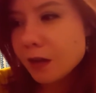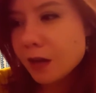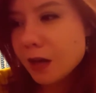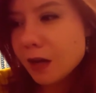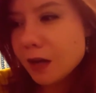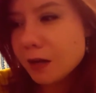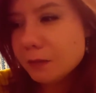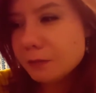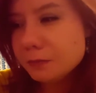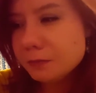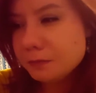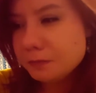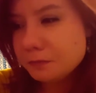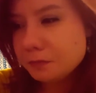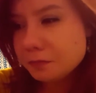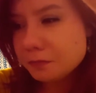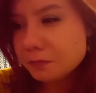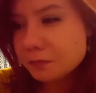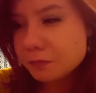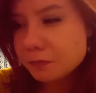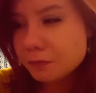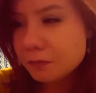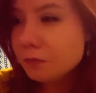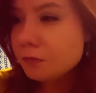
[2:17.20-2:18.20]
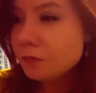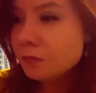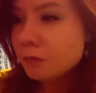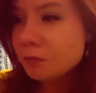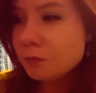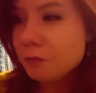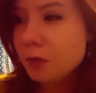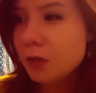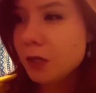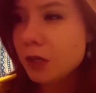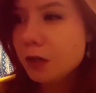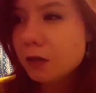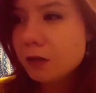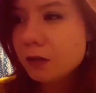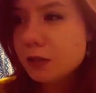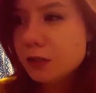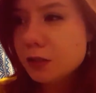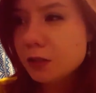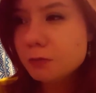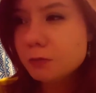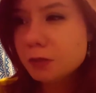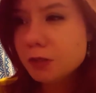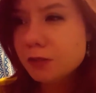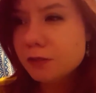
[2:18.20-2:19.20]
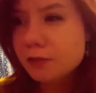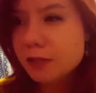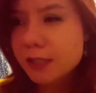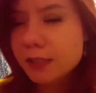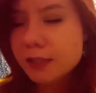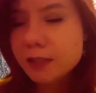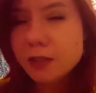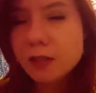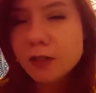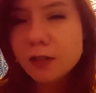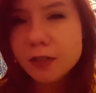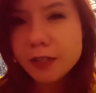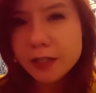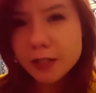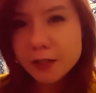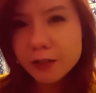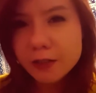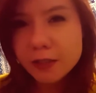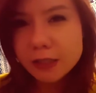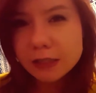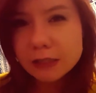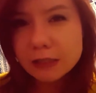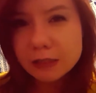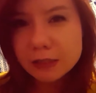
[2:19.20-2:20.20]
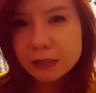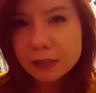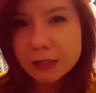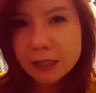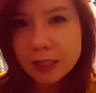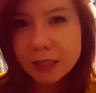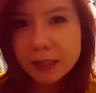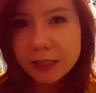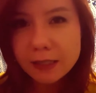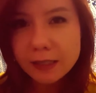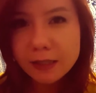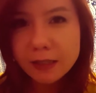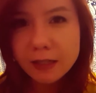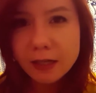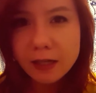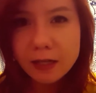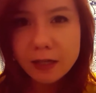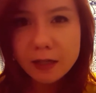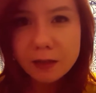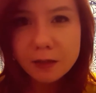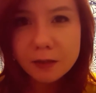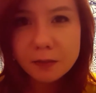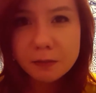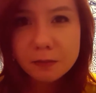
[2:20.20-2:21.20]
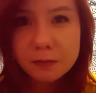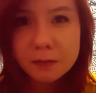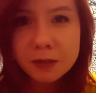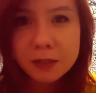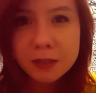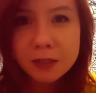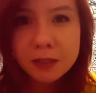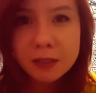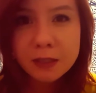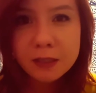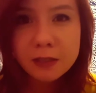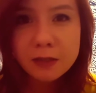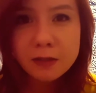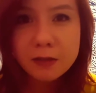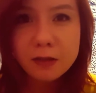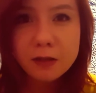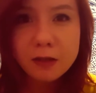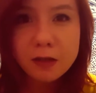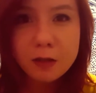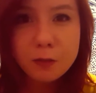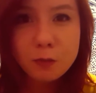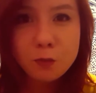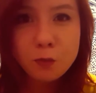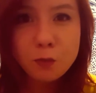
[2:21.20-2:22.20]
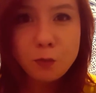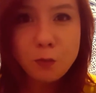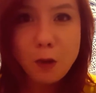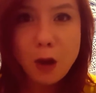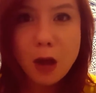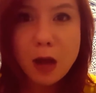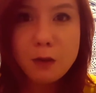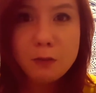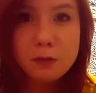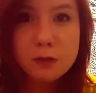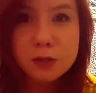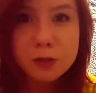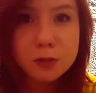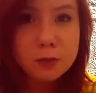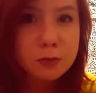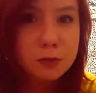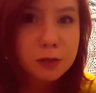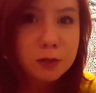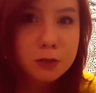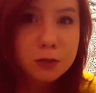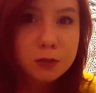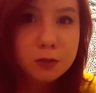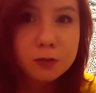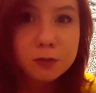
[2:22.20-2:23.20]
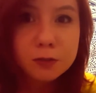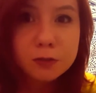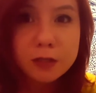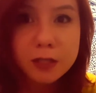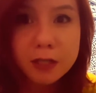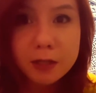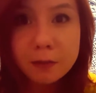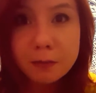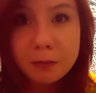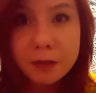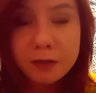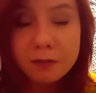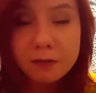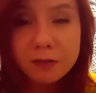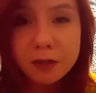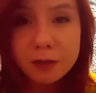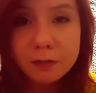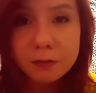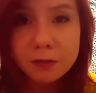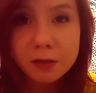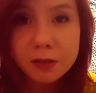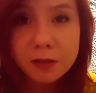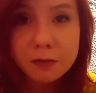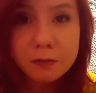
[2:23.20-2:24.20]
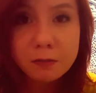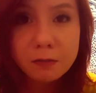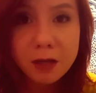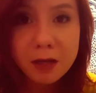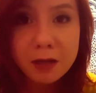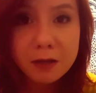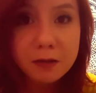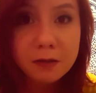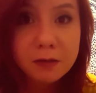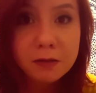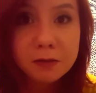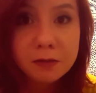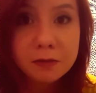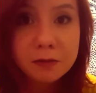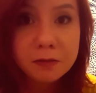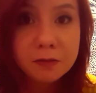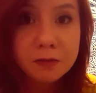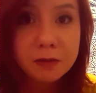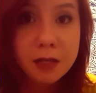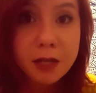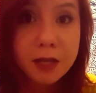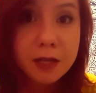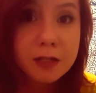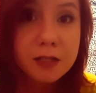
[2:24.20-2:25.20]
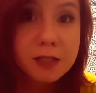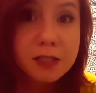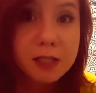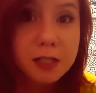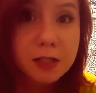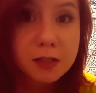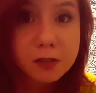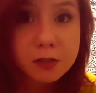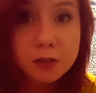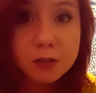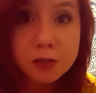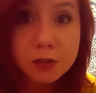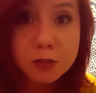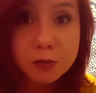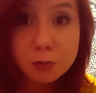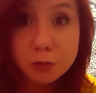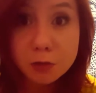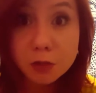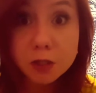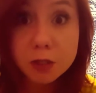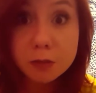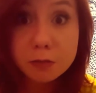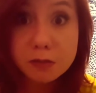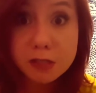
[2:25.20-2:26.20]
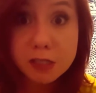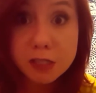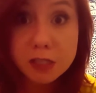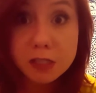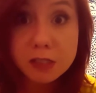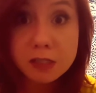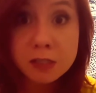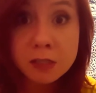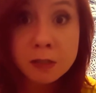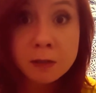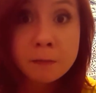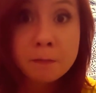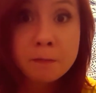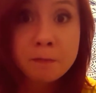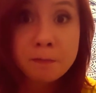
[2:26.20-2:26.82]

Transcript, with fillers: Um, but in terms of like the Hungarian side, um, I was always told that my family, my ancestors were gypsies